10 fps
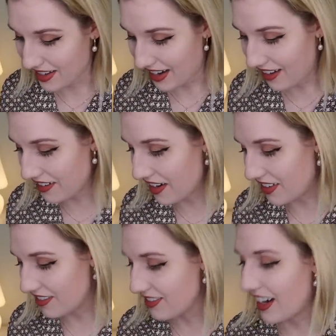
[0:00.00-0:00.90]
I don't
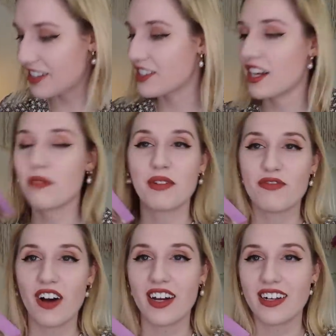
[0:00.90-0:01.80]
know, I just thought it'd be
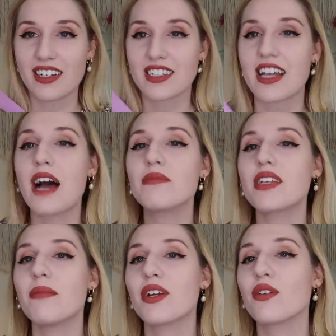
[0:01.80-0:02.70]
fun because I'm
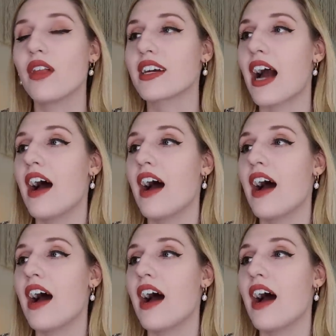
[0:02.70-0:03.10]
somebody who like,